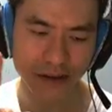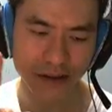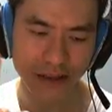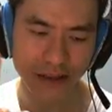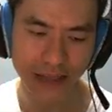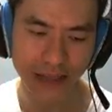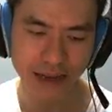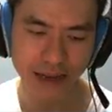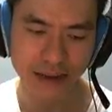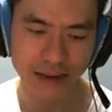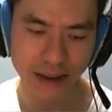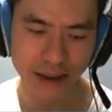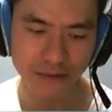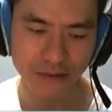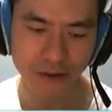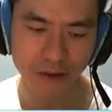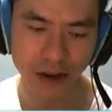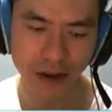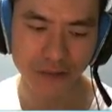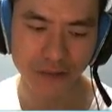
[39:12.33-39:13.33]
light attack
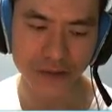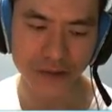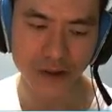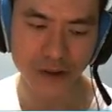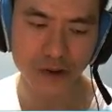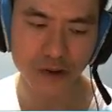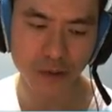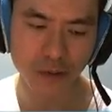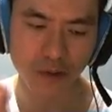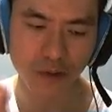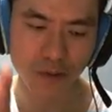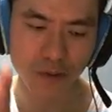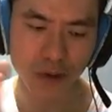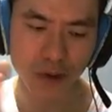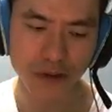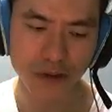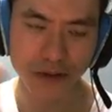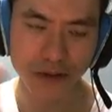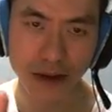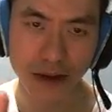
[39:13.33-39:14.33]
for every group of water,
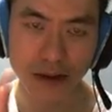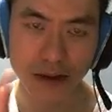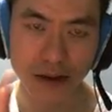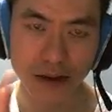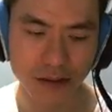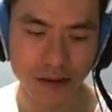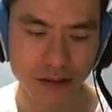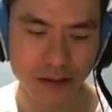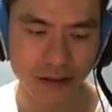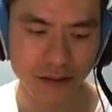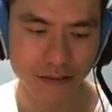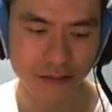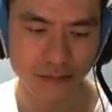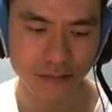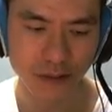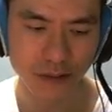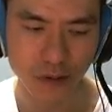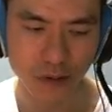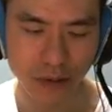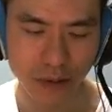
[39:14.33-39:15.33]
fire, earth
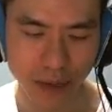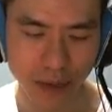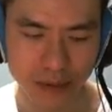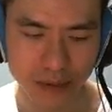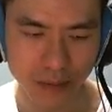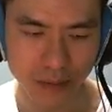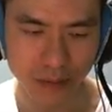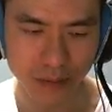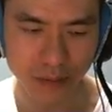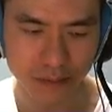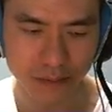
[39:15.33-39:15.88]
to the maximum.